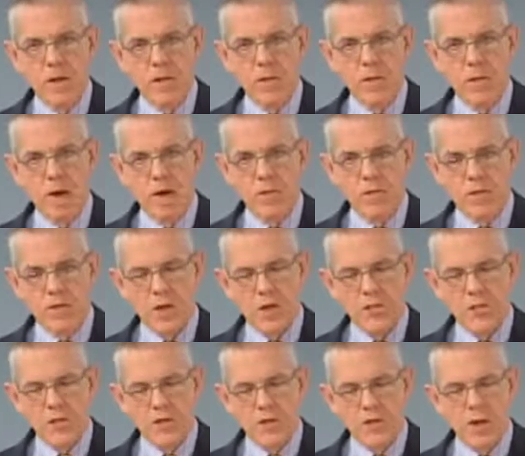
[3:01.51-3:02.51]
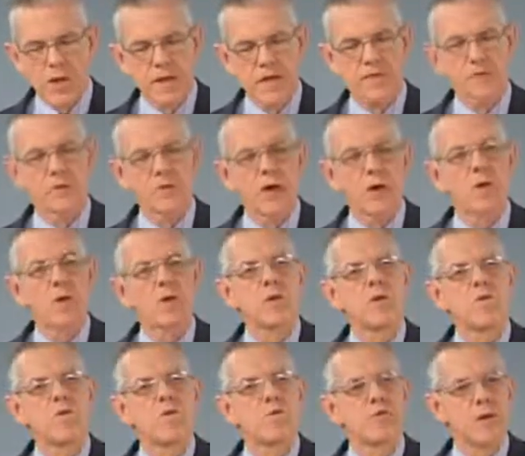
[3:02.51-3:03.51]
uh, with almost a hysterical
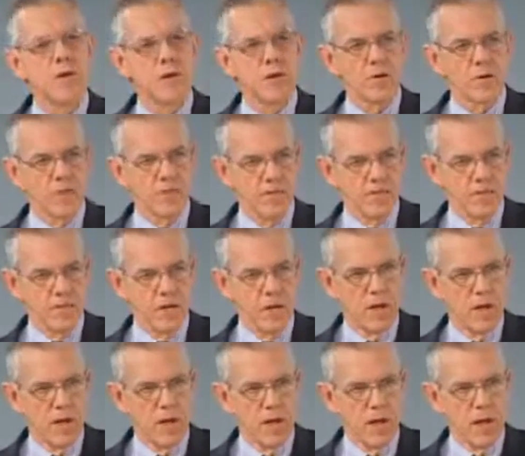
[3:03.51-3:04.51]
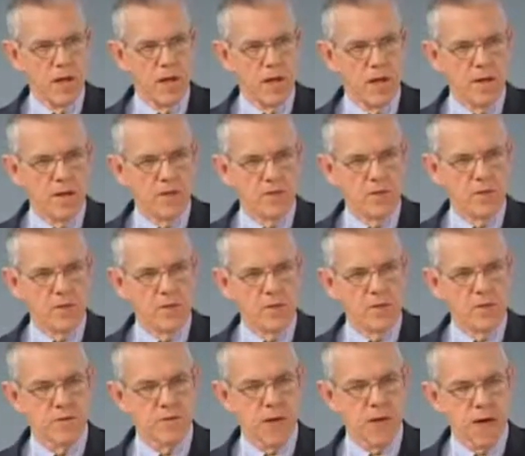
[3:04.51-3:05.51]
fear. And there's, a,
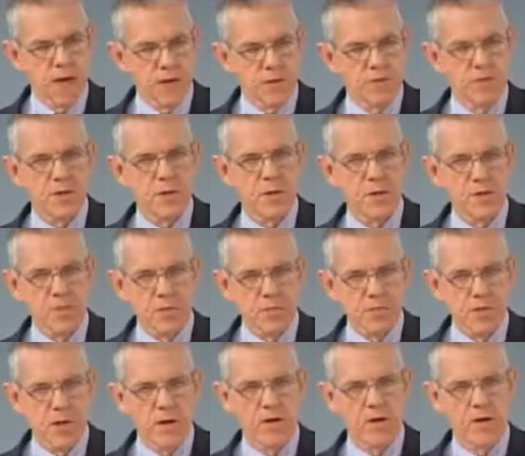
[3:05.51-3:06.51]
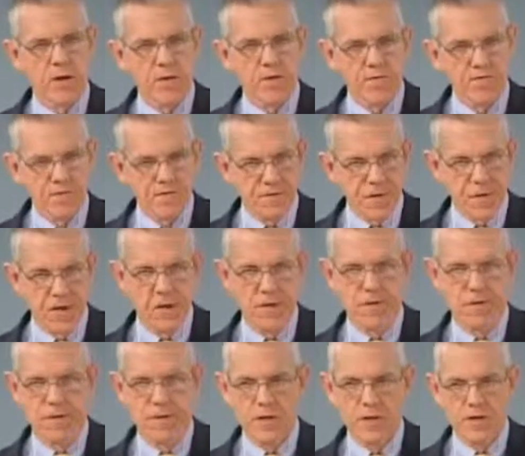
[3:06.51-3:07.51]
there's actually a spirit of fear
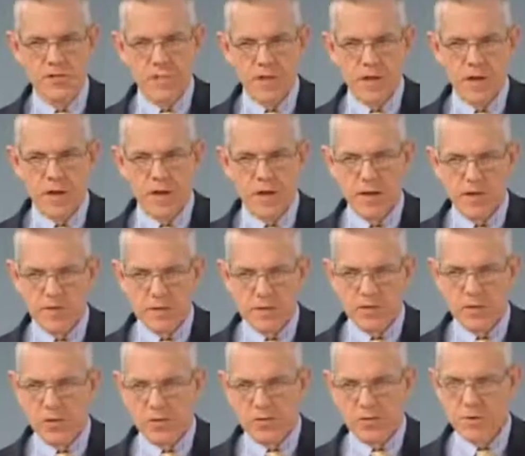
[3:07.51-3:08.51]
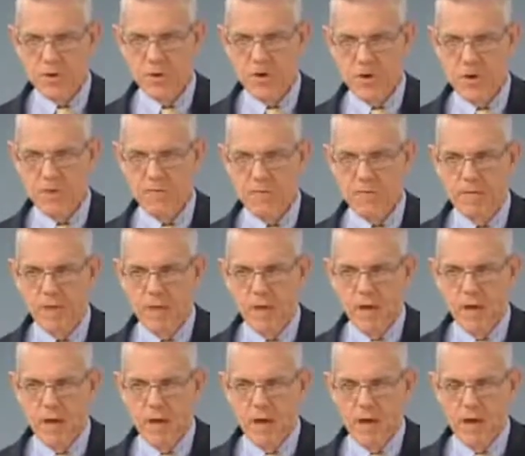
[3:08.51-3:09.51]
embedded in this whole thing.
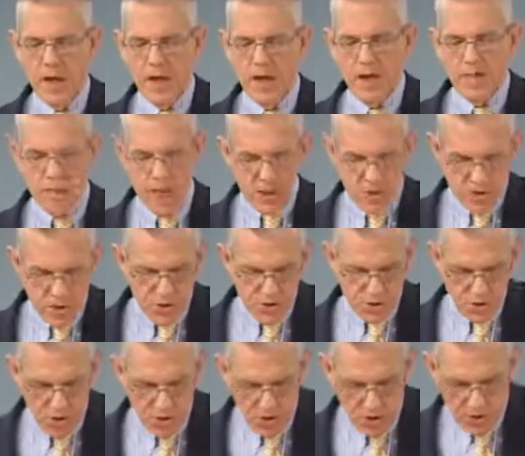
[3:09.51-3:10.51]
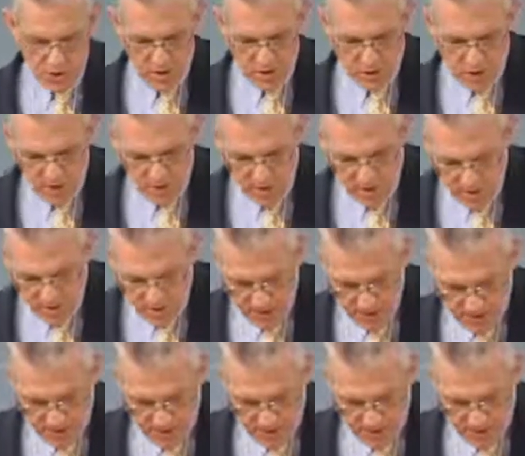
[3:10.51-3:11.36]
And I'm not sure uh,